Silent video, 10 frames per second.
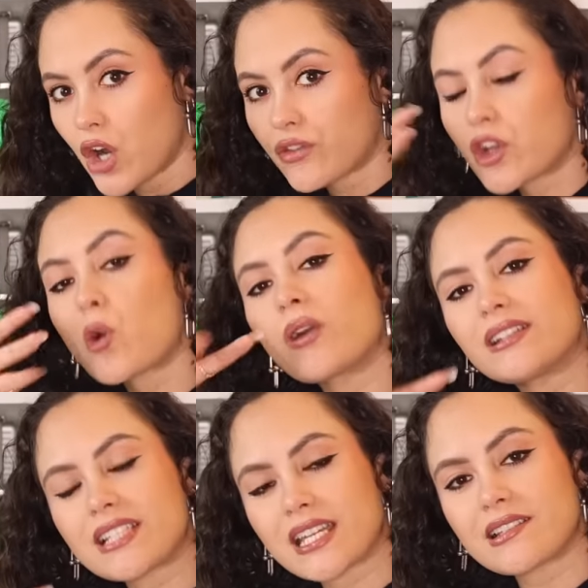the
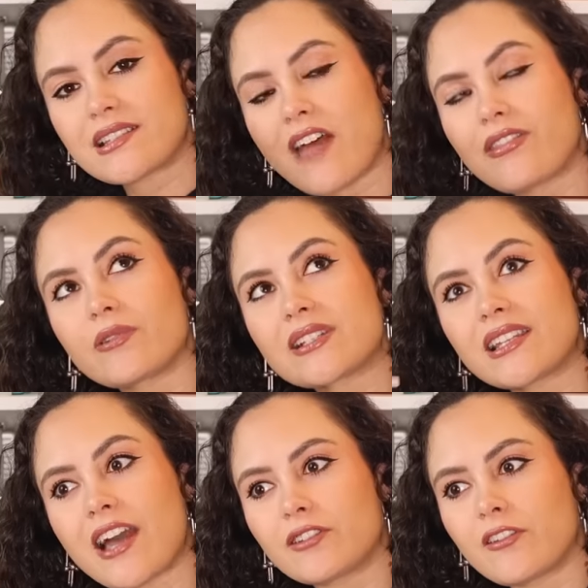quilting is there, there is a
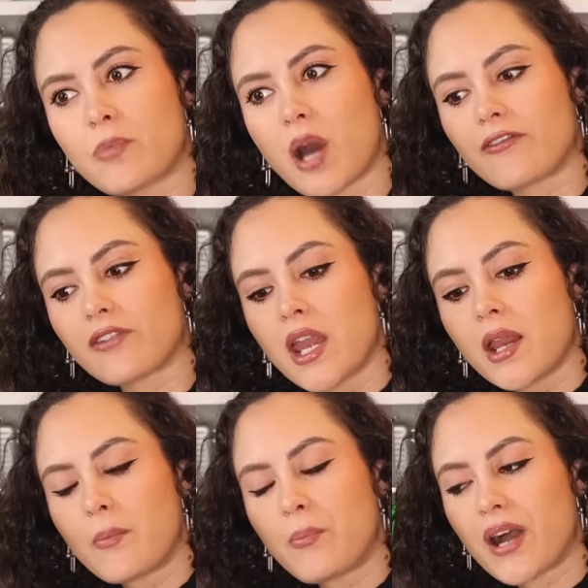level of puff,
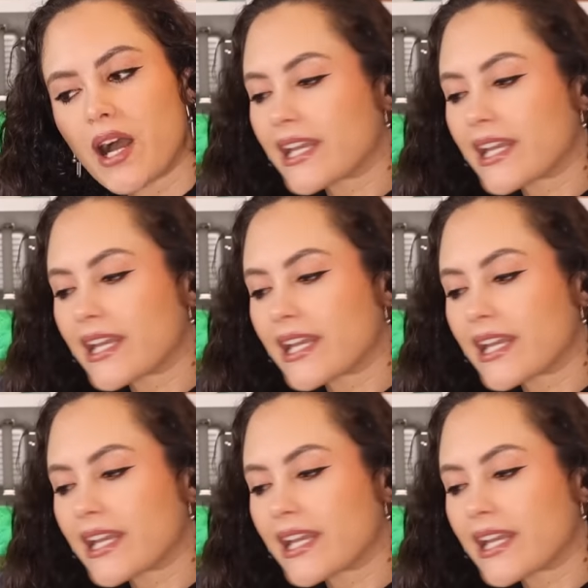but